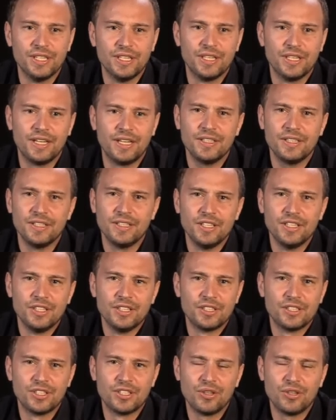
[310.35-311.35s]
Yeah,
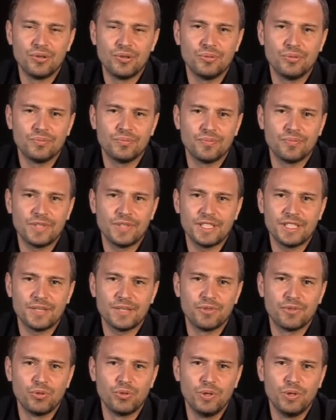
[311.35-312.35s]
so that's
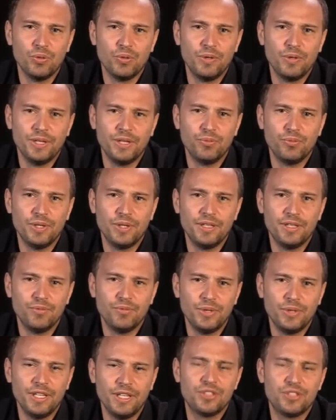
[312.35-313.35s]
something we
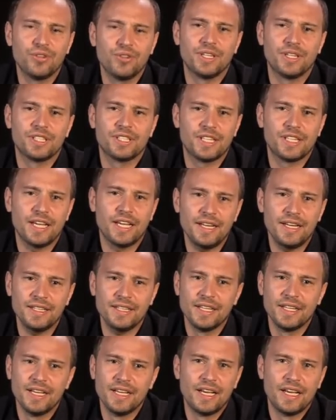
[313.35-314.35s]
need to understand.
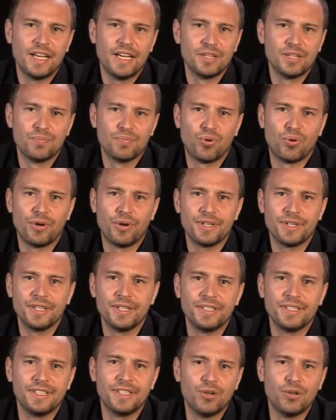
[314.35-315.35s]
And
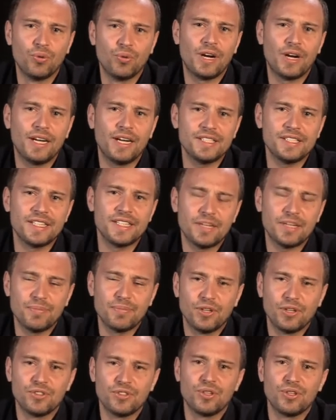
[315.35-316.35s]
important, the Harian admin
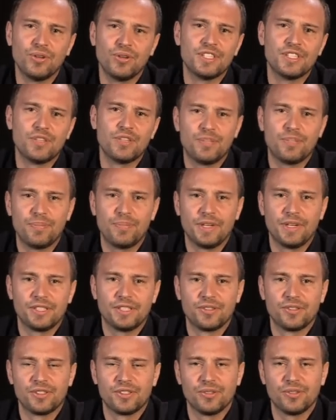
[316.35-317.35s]
console is a web-based
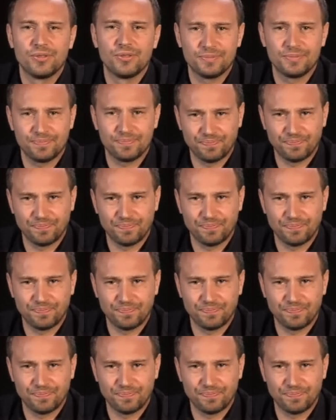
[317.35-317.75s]
console.